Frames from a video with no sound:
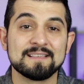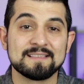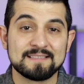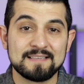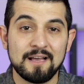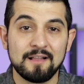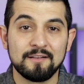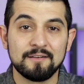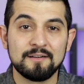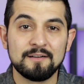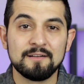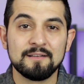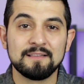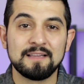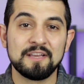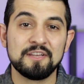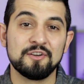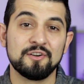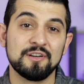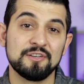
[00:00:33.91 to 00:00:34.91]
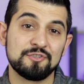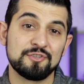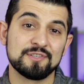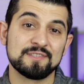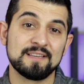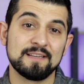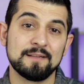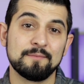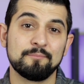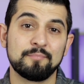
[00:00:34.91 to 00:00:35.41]
seller that you're
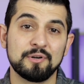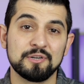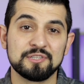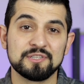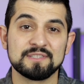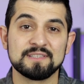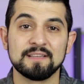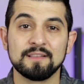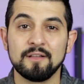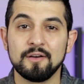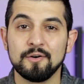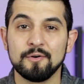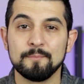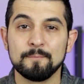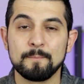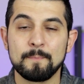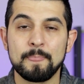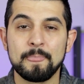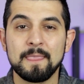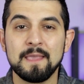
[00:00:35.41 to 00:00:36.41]
interested in purchasing the home.